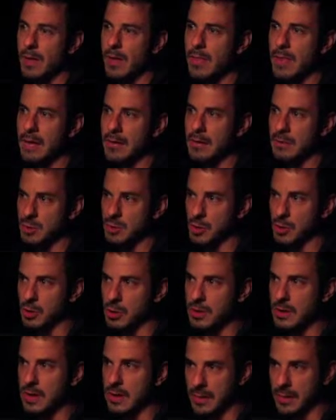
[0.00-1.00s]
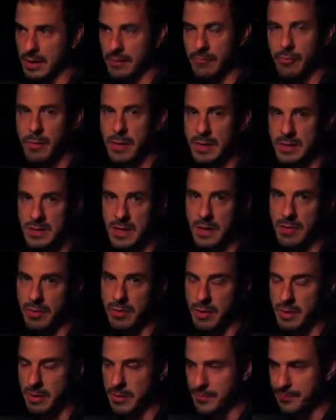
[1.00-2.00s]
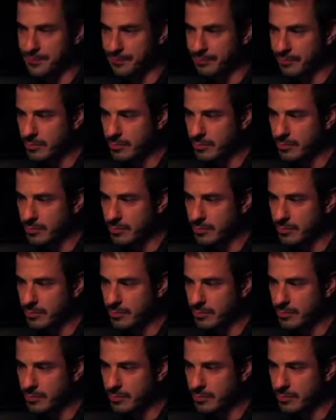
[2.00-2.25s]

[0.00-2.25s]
and that's good to get that information out there